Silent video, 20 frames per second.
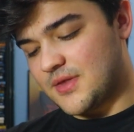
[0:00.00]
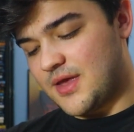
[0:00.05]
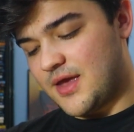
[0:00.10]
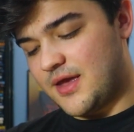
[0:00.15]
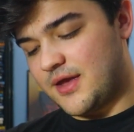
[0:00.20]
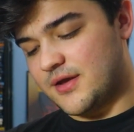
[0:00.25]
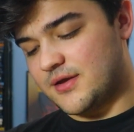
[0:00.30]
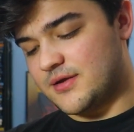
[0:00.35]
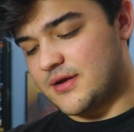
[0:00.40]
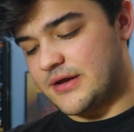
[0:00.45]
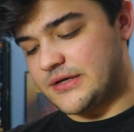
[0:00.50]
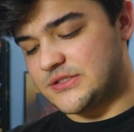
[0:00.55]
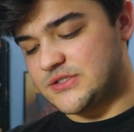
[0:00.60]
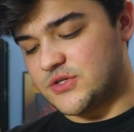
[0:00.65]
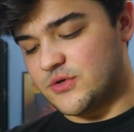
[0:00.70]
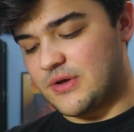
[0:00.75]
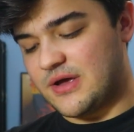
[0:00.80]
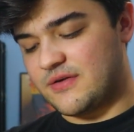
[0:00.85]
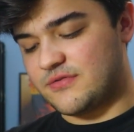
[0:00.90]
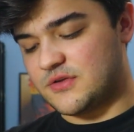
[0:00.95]
and I
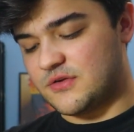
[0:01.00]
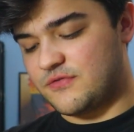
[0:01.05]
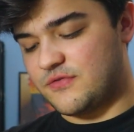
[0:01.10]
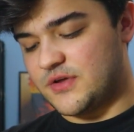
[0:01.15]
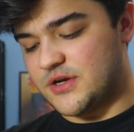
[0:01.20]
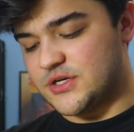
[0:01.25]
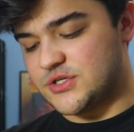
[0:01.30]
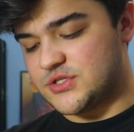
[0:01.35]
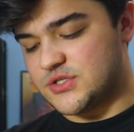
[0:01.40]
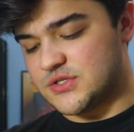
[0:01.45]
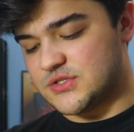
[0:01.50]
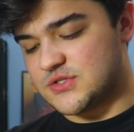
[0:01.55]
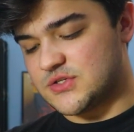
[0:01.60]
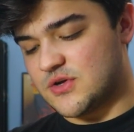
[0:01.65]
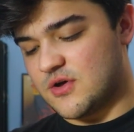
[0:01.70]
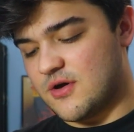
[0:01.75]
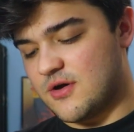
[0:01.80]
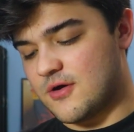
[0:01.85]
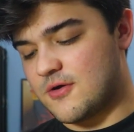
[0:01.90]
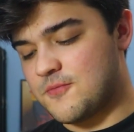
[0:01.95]
still have to finish the
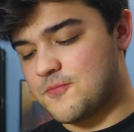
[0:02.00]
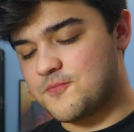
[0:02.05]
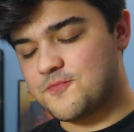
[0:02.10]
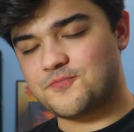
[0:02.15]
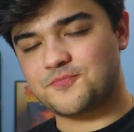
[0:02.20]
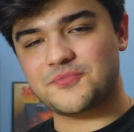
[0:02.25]
song.